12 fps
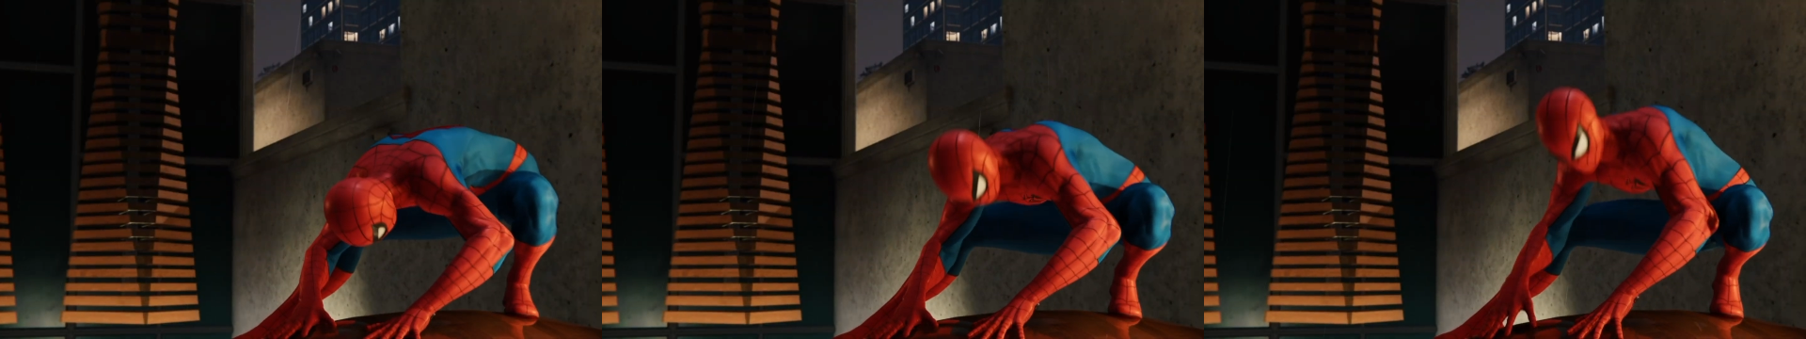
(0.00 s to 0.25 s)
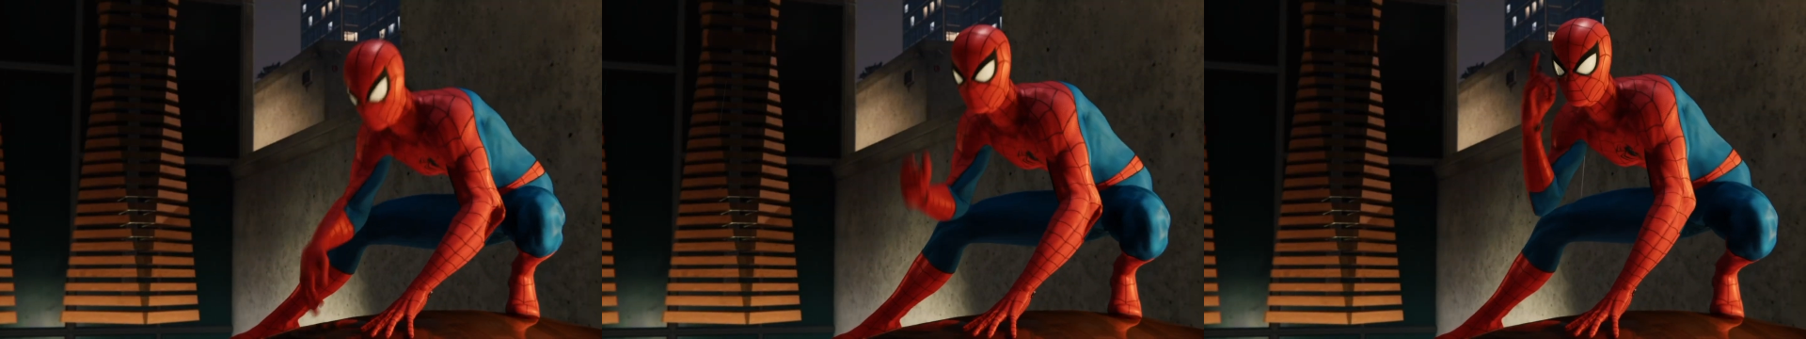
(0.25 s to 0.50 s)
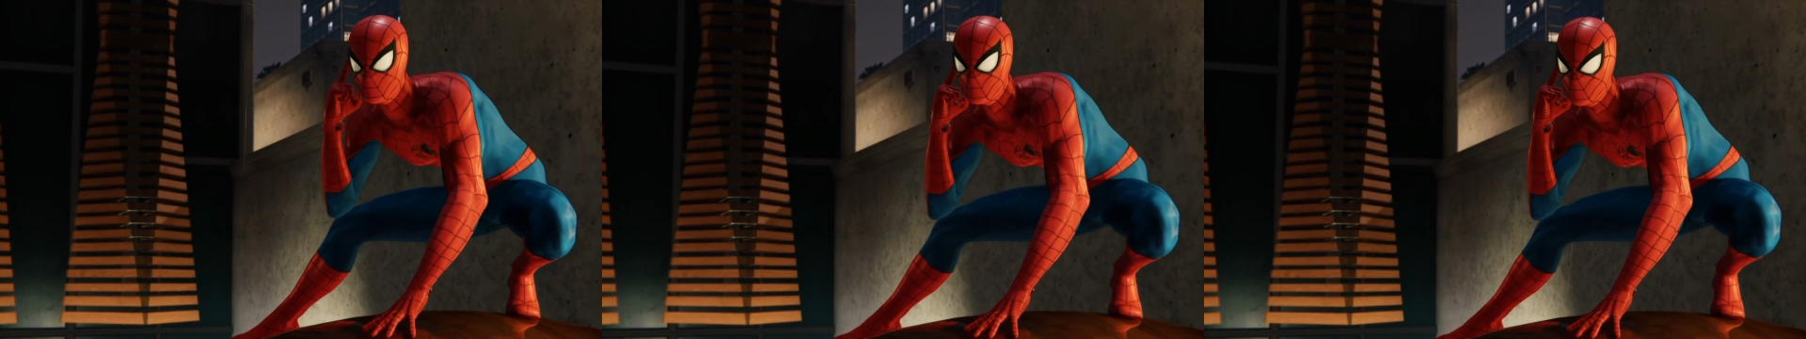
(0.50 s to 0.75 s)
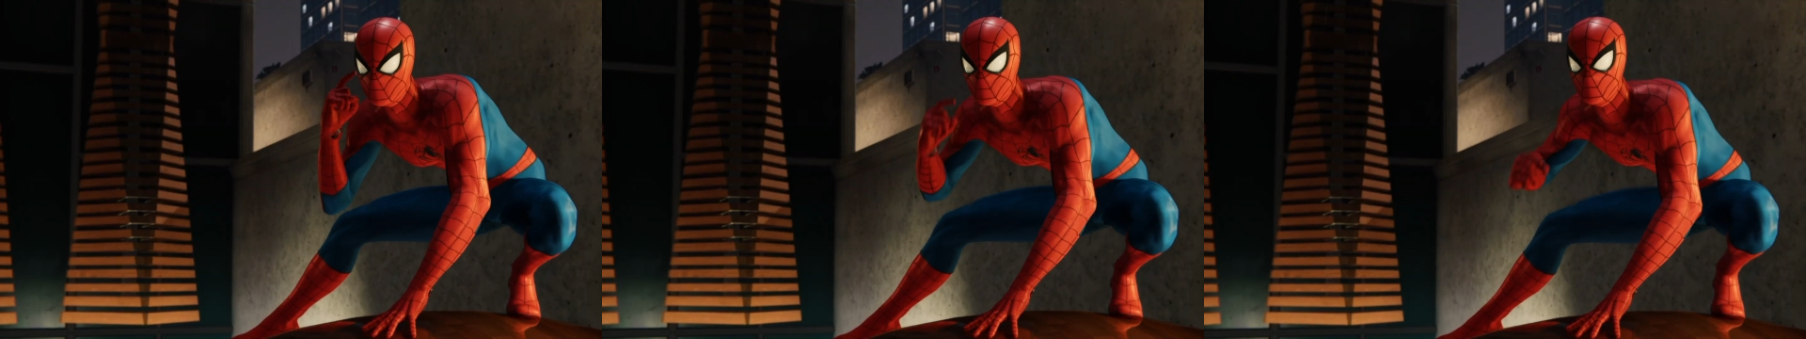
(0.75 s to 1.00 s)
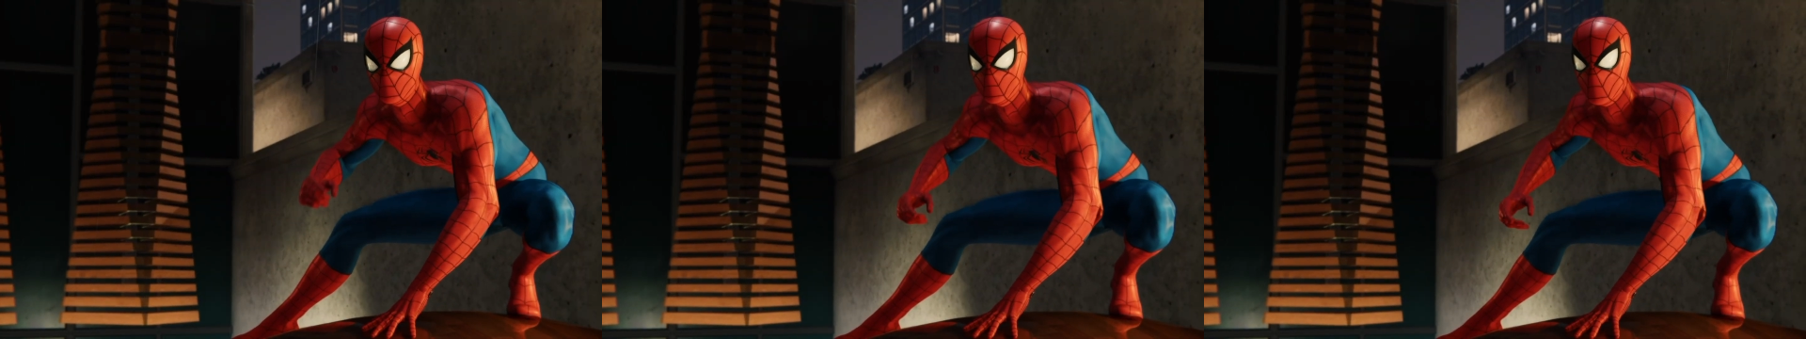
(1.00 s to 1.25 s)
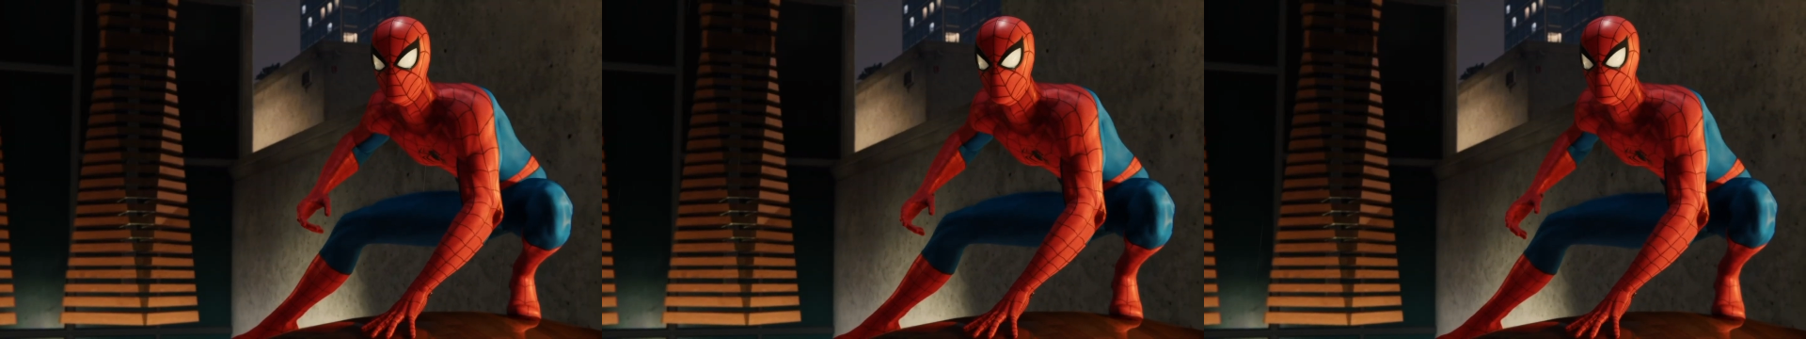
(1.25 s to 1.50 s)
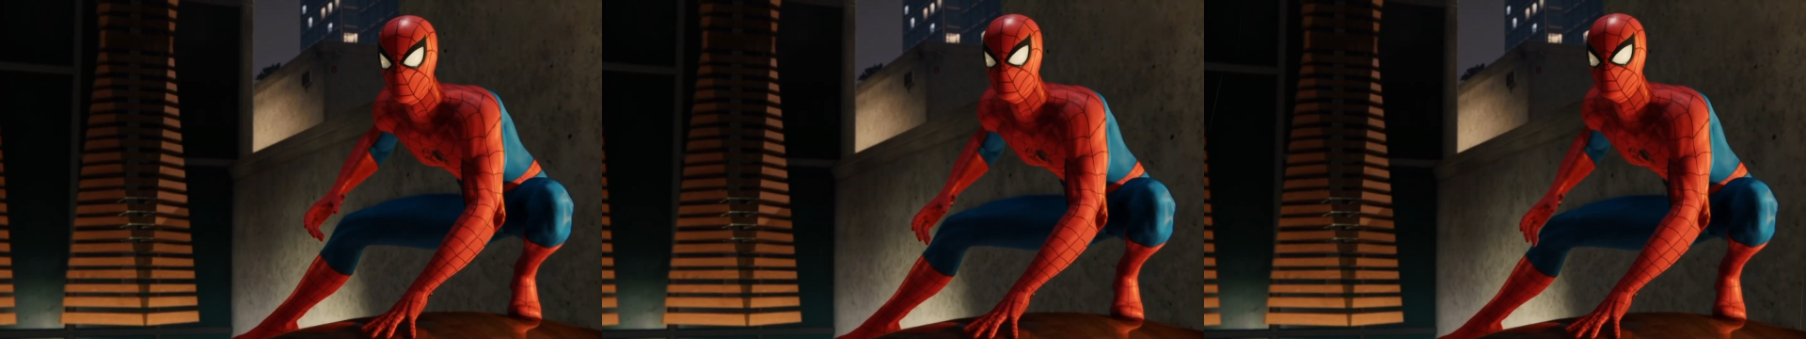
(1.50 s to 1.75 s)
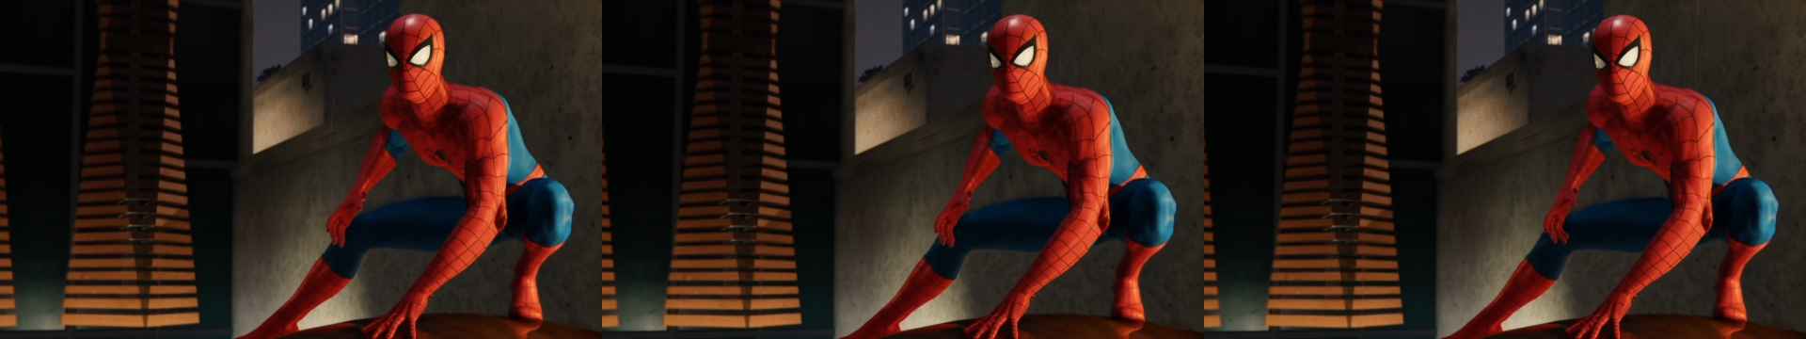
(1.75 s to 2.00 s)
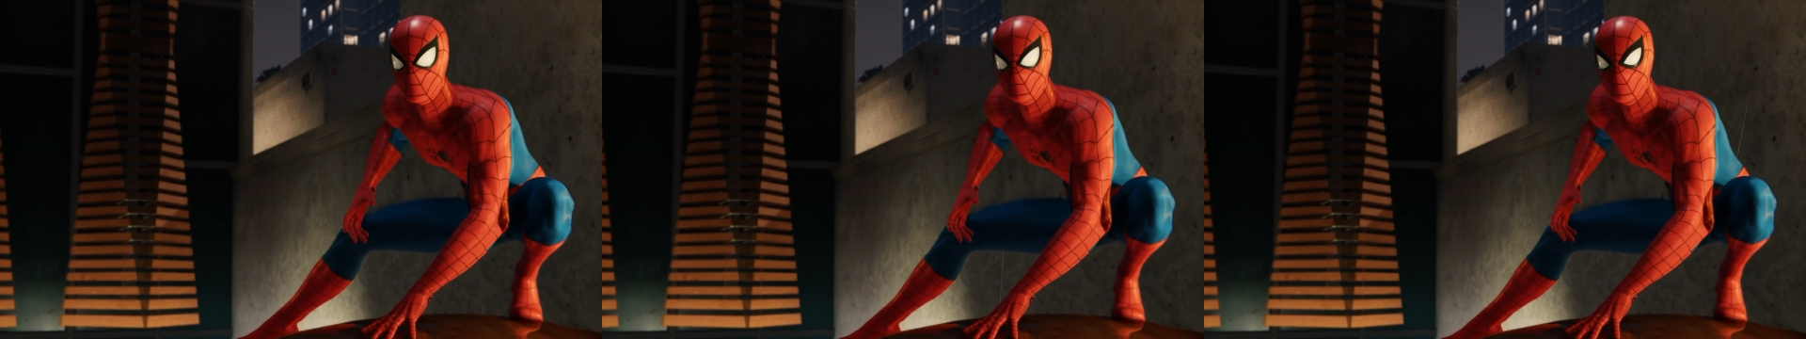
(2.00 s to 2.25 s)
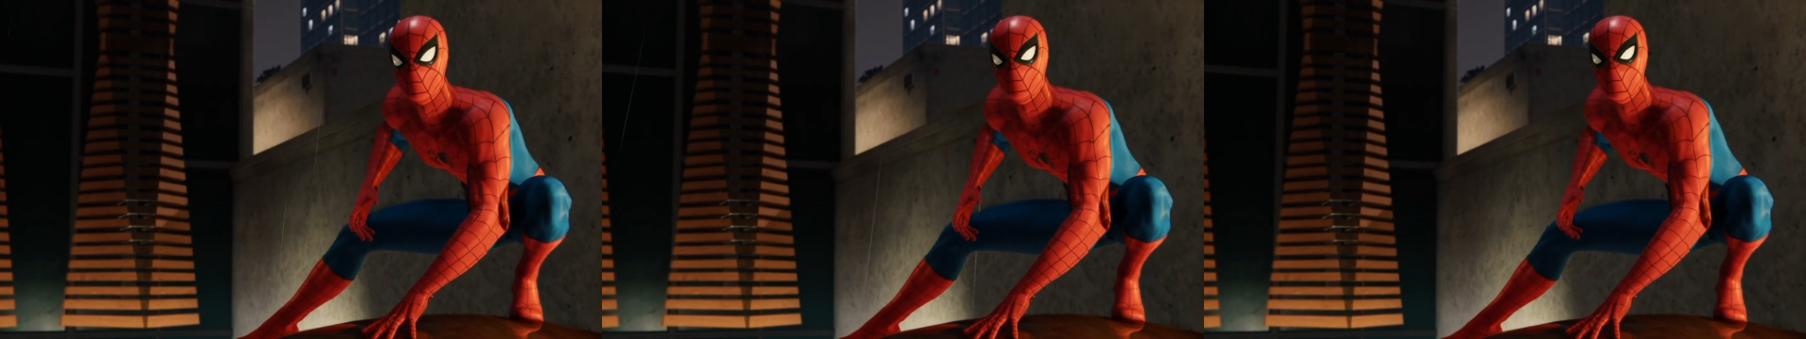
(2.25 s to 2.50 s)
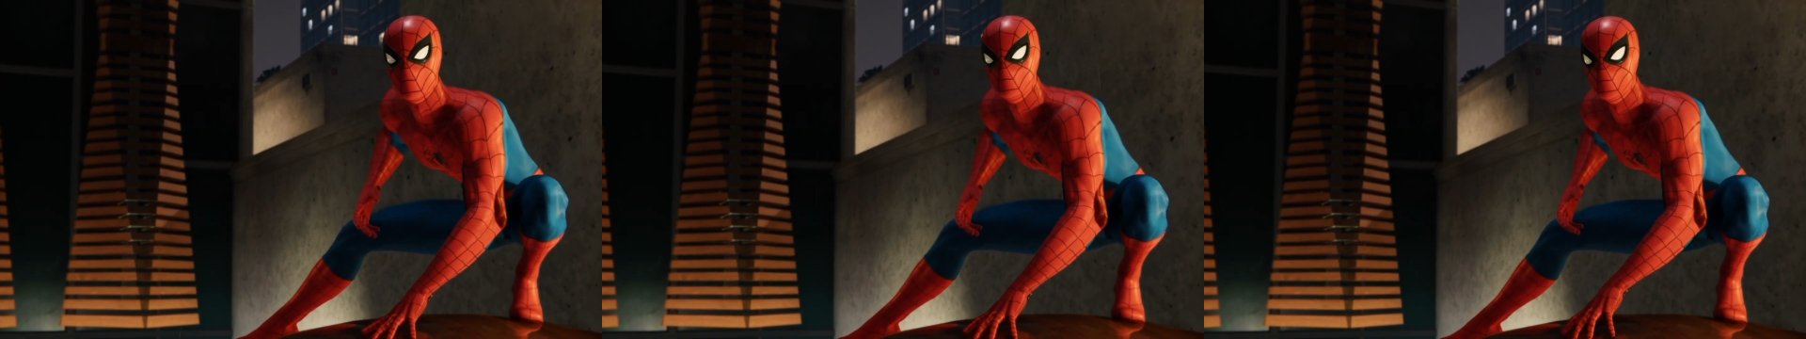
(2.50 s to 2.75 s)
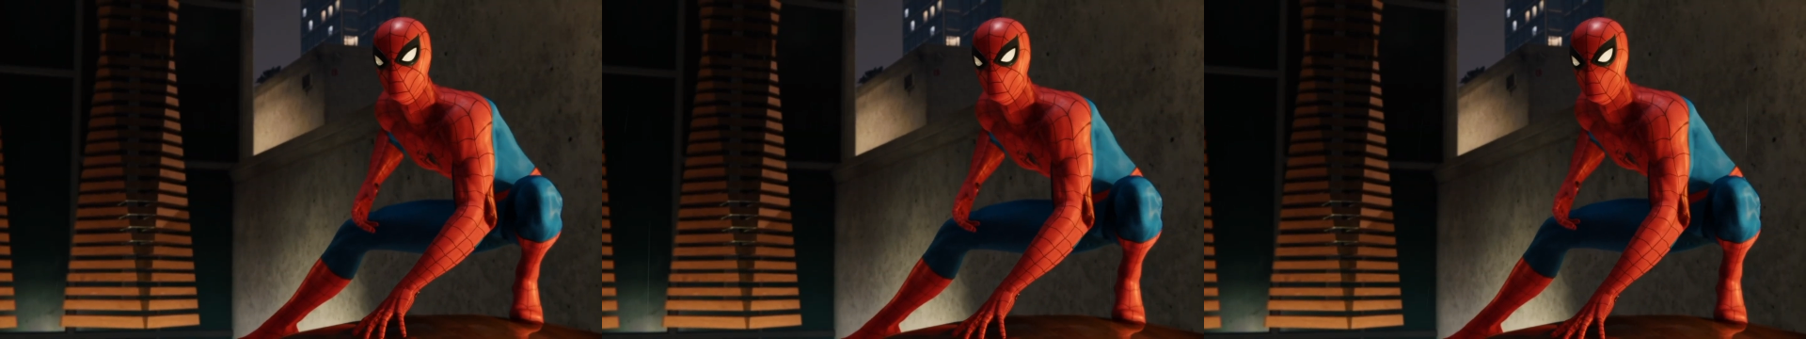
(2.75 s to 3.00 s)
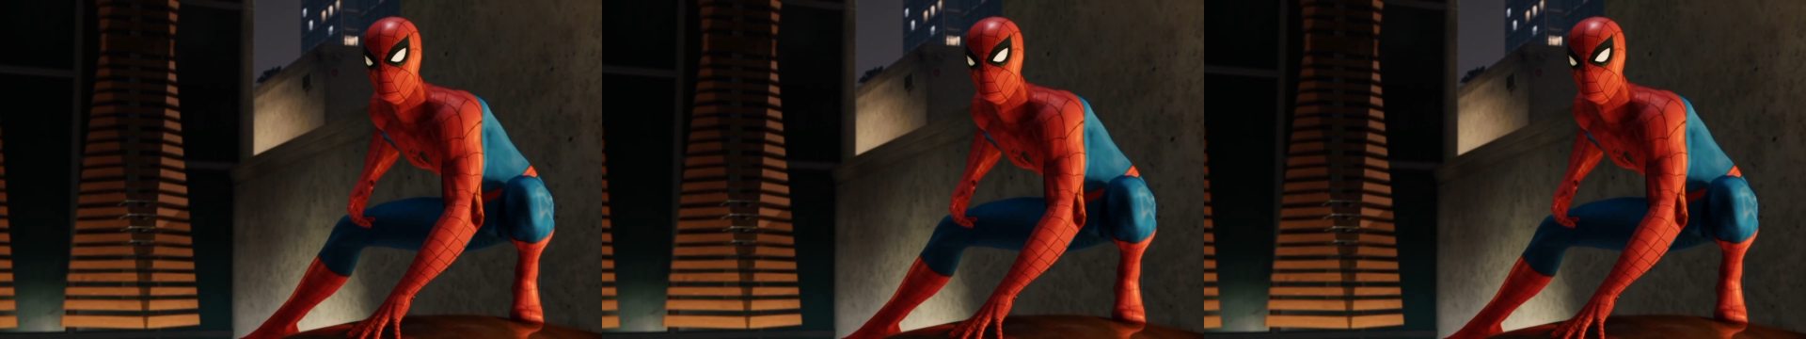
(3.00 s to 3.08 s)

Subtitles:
(no speaker visible)